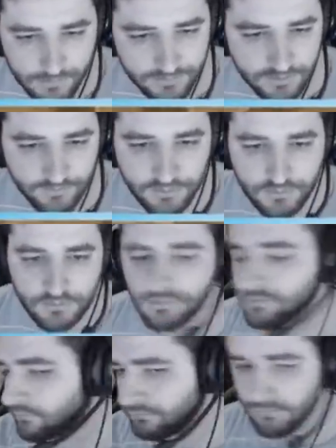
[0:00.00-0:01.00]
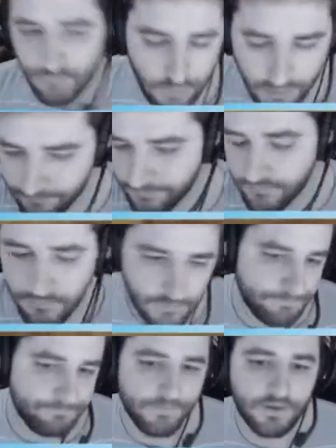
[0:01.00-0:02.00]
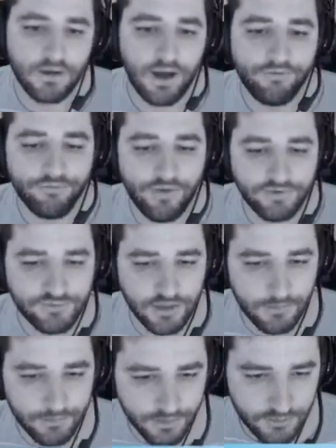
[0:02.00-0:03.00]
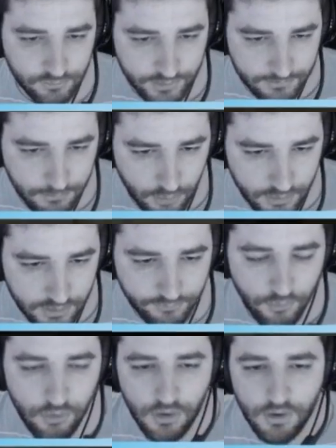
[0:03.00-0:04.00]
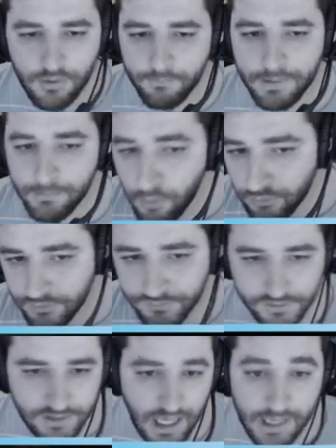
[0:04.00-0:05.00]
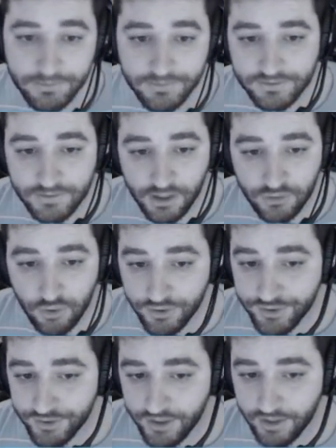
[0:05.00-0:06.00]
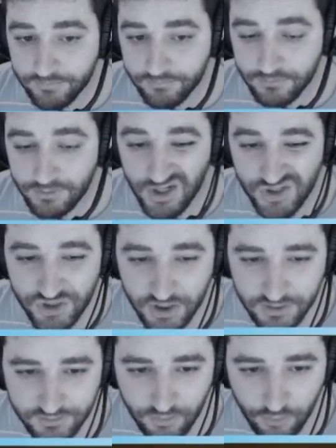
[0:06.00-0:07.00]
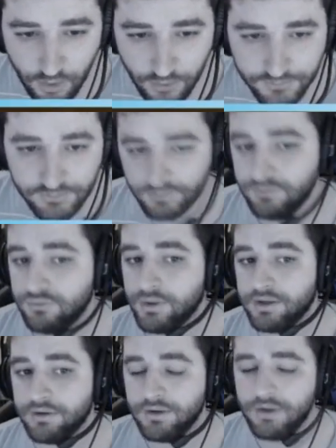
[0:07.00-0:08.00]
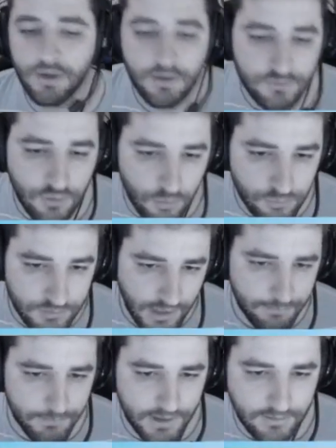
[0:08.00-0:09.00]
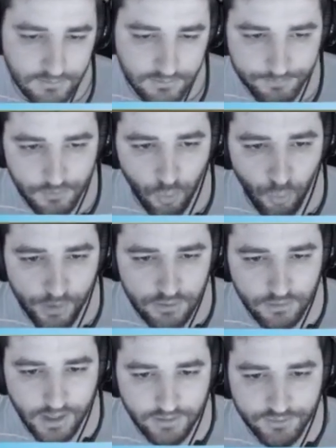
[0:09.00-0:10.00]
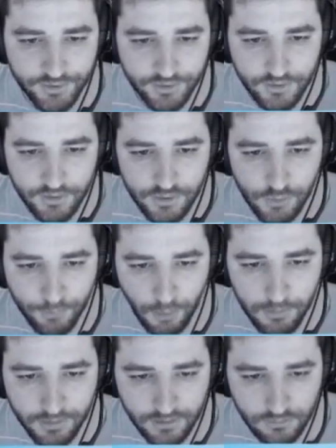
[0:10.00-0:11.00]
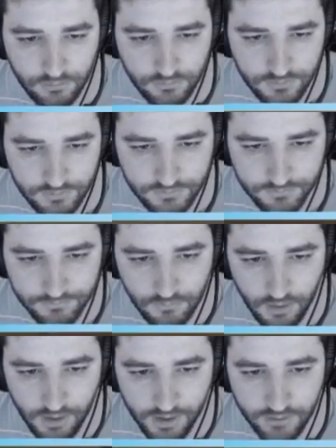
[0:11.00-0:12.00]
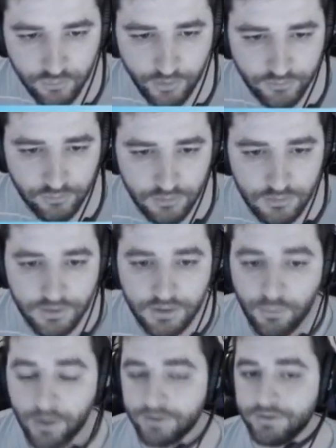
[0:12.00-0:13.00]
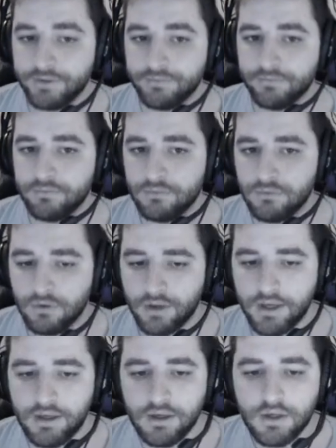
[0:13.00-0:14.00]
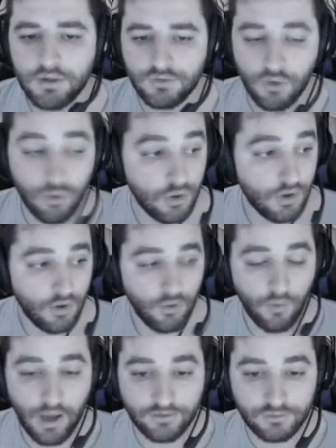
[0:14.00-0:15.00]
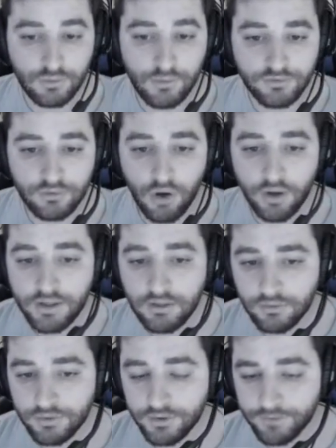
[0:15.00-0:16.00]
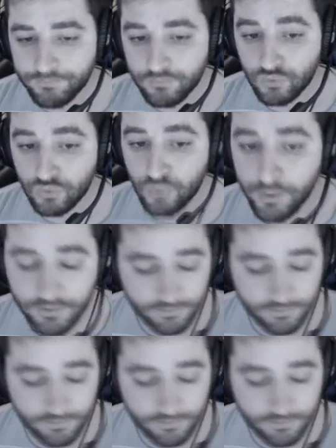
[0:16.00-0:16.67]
even do a fast jump here to get more info, but most of the times they're not here yet. They're just crossing this way. So that means when you get here, you probably can do this and try to kill him right here. Okay? So as soon as you got into here, doing